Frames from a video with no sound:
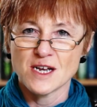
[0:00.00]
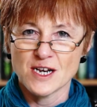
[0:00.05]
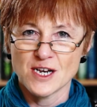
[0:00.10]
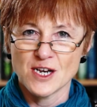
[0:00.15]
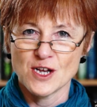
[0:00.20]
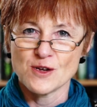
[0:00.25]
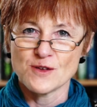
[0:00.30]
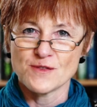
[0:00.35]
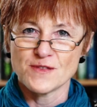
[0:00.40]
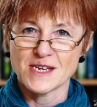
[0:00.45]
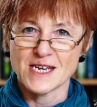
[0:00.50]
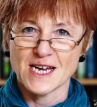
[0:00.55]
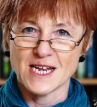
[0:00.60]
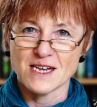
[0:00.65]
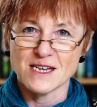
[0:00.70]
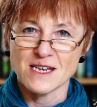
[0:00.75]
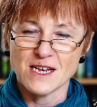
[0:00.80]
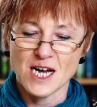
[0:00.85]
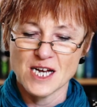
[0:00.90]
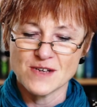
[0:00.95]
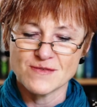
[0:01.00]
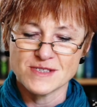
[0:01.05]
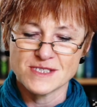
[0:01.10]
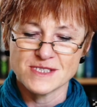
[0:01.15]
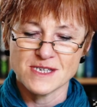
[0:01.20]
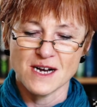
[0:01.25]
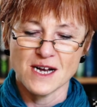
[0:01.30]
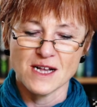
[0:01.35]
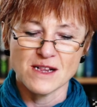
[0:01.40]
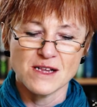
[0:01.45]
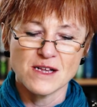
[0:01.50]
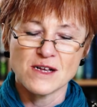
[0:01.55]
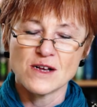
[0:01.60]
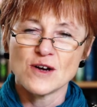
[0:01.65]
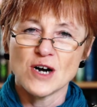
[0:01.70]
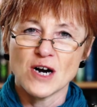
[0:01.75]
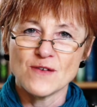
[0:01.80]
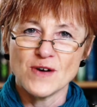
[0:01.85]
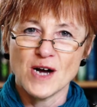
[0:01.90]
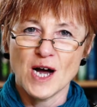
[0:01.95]
clothing and lifestyle
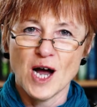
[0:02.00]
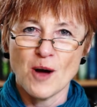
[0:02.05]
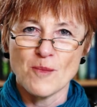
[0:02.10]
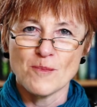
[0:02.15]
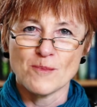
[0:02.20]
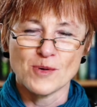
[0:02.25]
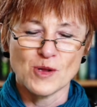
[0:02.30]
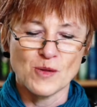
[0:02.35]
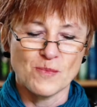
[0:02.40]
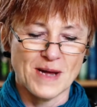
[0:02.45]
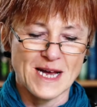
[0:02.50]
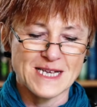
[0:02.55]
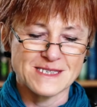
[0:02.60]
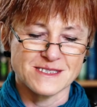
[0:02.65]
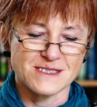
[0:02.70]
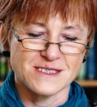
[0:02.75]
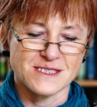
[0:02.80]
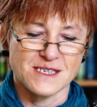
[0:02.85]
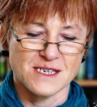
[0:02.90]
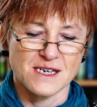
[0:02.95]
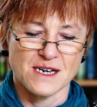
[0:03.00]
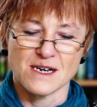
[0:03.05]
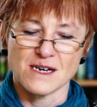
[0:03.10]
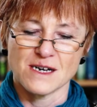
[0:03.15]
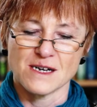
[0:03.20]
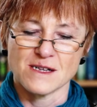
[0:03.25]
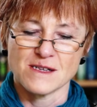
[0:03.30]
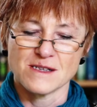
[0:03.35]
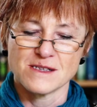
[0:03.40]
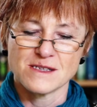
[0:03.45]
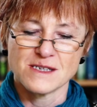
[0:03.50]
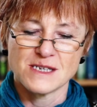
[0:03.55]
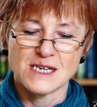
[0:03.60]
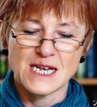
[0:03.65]
of a humble peasant girl.